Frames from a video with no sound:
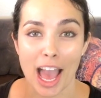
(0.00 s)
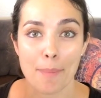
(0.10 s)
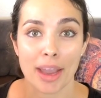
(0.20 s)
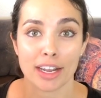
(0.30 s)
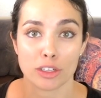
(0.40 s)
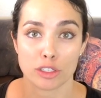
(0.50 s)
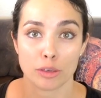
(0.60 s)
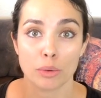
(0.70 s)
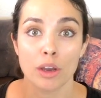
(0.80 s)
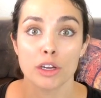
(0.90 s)
I might
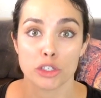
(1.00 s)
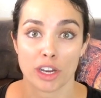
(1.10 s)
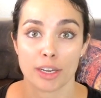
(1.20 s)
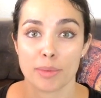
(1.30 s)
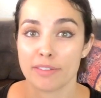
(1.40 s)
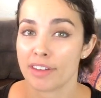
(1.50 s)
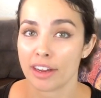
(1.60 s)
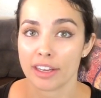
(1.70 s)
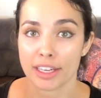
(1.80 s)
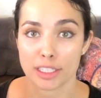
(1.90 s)
also try to be
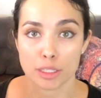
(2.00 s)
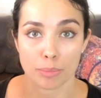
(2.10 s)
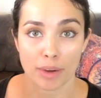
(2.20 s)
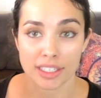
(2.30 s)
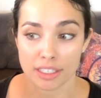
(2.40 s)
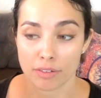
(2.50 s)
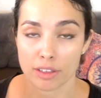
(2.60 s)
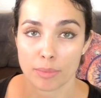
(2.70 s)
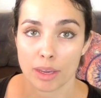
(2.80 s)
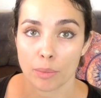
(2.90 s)
very expressive with
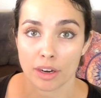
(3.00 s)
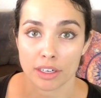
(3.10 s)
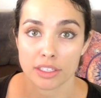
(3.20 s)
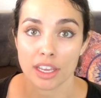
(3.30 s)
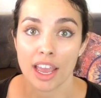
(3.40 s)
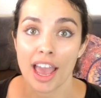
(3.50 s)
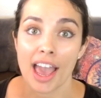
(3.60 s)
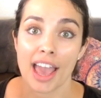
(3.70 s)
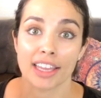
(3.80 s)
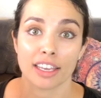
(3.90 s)
my words
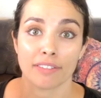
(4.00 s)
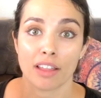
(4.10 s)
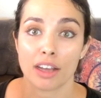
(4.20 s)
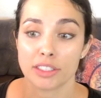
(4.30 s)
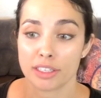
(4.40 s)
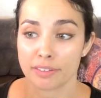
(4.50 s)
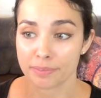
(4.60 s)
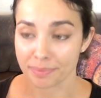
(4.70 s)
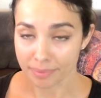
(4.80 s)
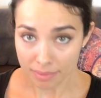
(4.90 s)
and give lots of
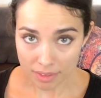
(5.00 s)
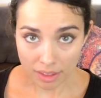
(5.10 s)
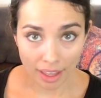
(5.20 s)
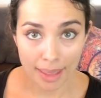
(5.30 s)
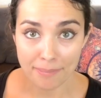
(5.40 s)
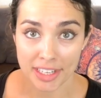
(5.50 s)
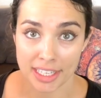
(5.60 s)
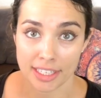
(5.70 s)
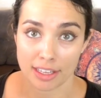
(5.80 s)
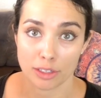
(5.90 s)

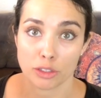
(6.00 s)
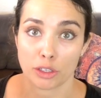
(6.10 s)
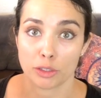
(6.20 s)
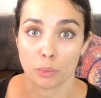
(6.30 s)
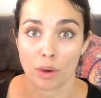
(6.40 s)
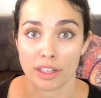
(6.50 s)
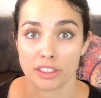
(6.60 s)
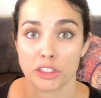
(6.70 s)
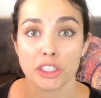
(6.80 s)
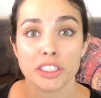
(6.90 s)
emphasis on certain
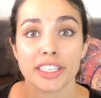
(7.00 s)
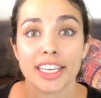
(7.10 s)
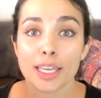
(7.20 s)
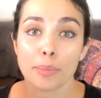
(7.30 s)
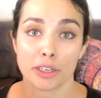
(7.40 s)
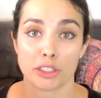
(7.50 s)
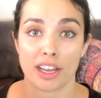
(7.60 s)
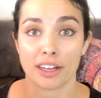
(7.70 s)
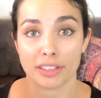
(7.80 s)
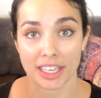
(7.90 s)
ones just to keep your
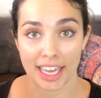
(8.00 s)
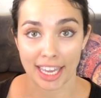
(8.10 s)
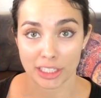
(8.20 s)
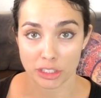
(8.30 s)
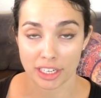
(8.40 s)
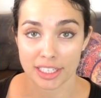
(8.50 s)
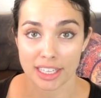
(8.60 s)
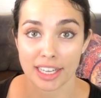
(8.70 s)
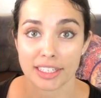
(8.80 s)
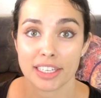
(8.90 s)
child engaged and
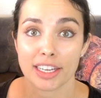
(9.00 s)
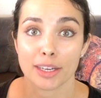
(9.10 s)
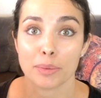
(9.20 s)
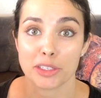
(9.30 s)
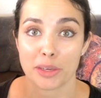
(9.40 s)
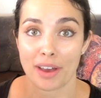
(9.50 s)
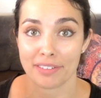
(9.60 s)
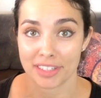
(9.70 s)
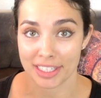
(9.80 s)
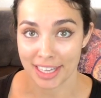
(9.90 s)
excited to hear what you
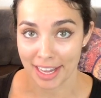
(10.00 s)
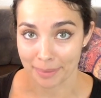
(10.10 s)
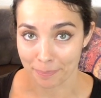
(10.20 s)
have to say.